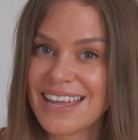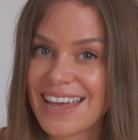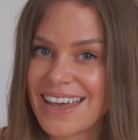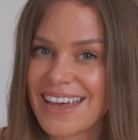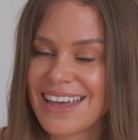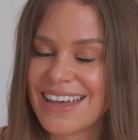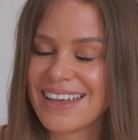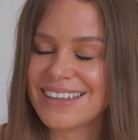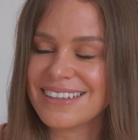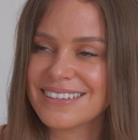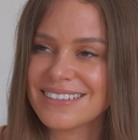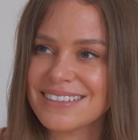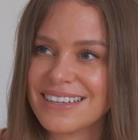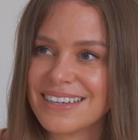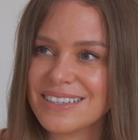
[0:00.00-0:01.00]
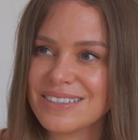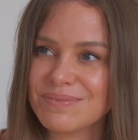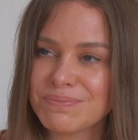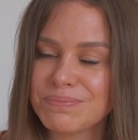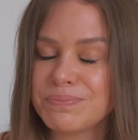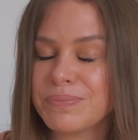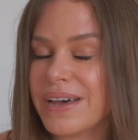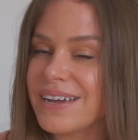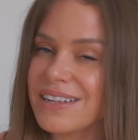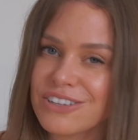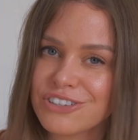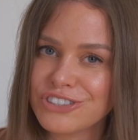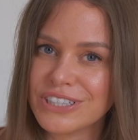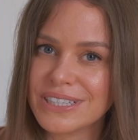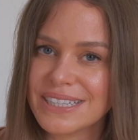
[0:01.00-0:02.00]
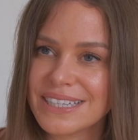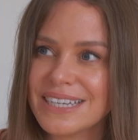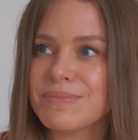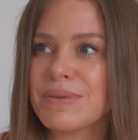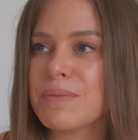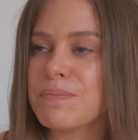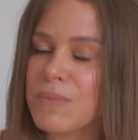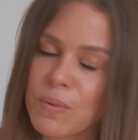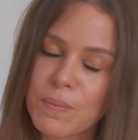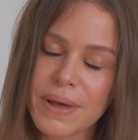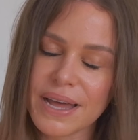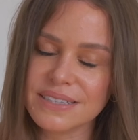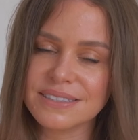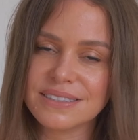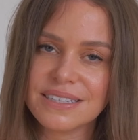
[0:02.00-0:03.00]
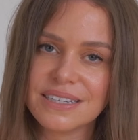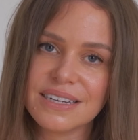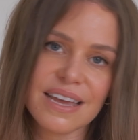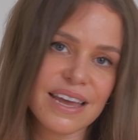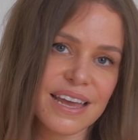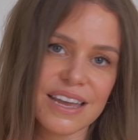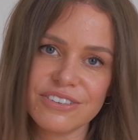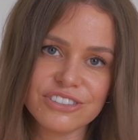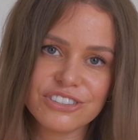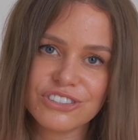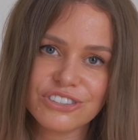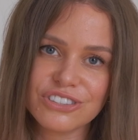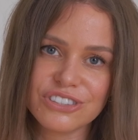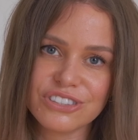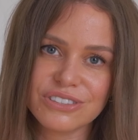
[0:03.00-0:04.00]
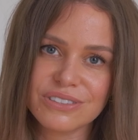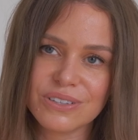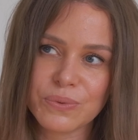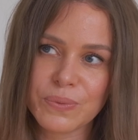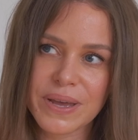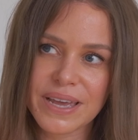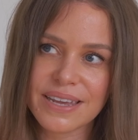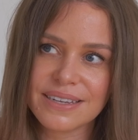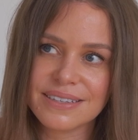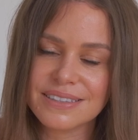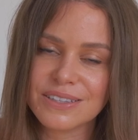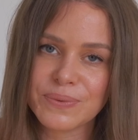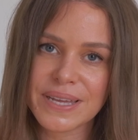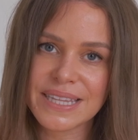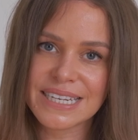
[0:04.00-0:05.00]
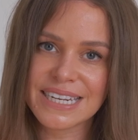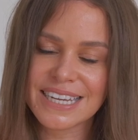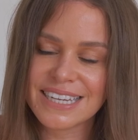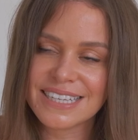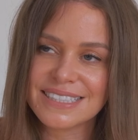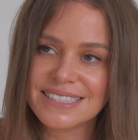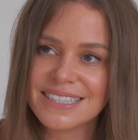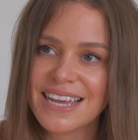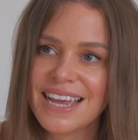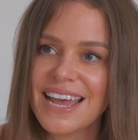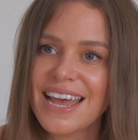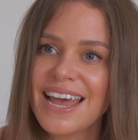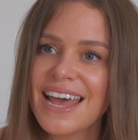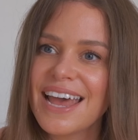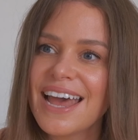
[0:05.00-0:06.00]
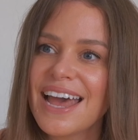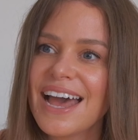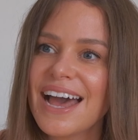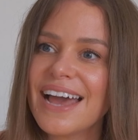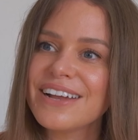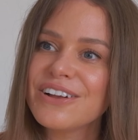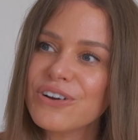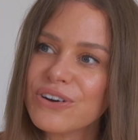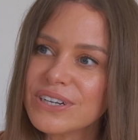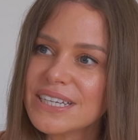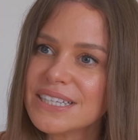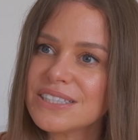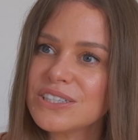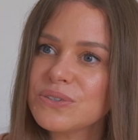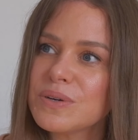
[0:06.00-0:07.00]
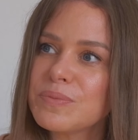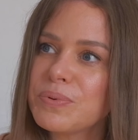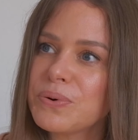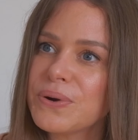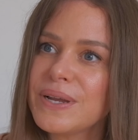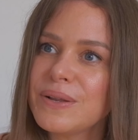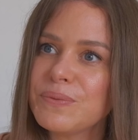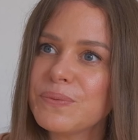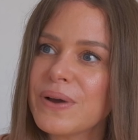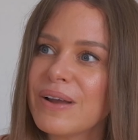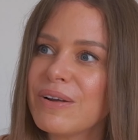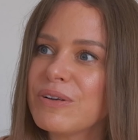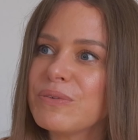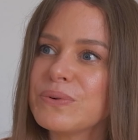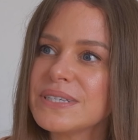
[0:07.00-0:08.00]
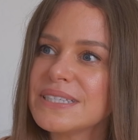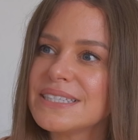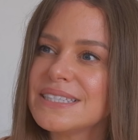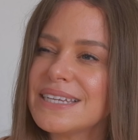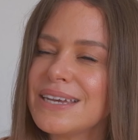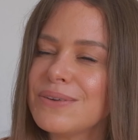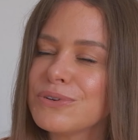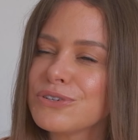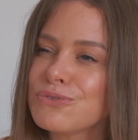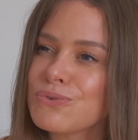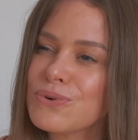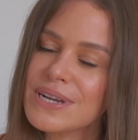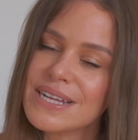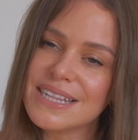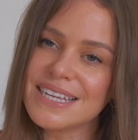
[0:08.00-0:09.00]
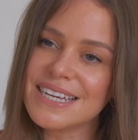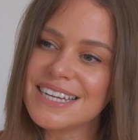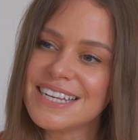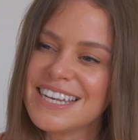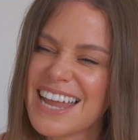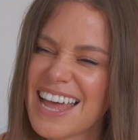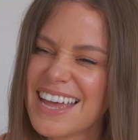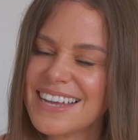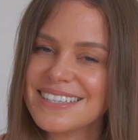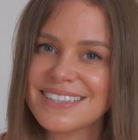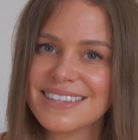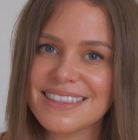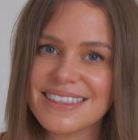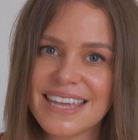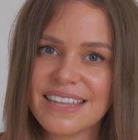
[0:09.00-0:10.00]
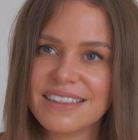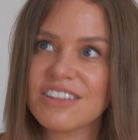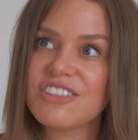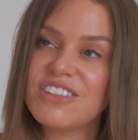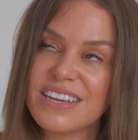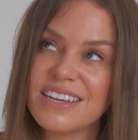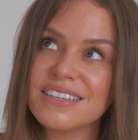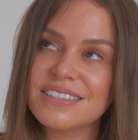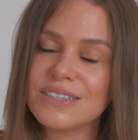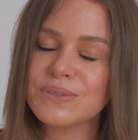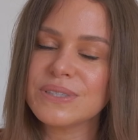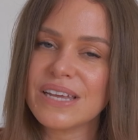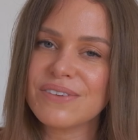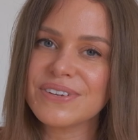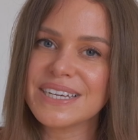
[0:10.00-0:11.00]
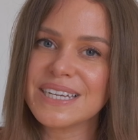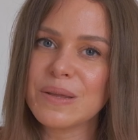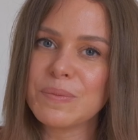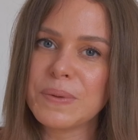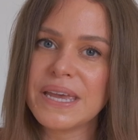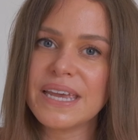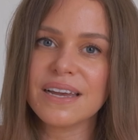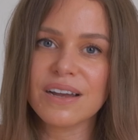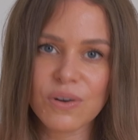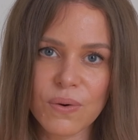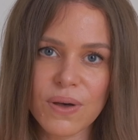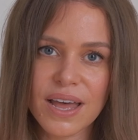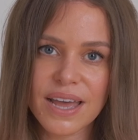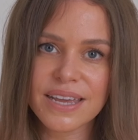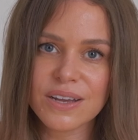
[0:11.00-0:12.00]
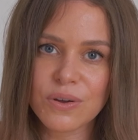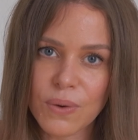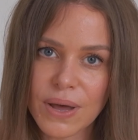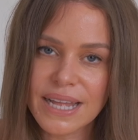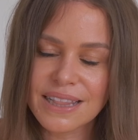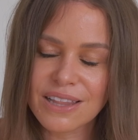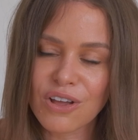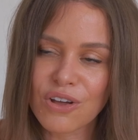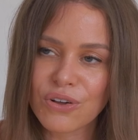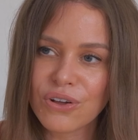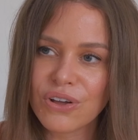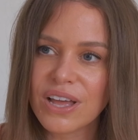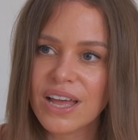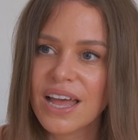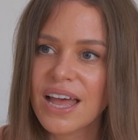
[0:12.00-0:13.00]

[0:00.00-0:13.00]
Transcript: hair, like biologically. My mom has thin hair. It's just the way the way that it is. I got it to a point where it was it was really nice and thick, the thickest it was ever going to be, and quite quite long.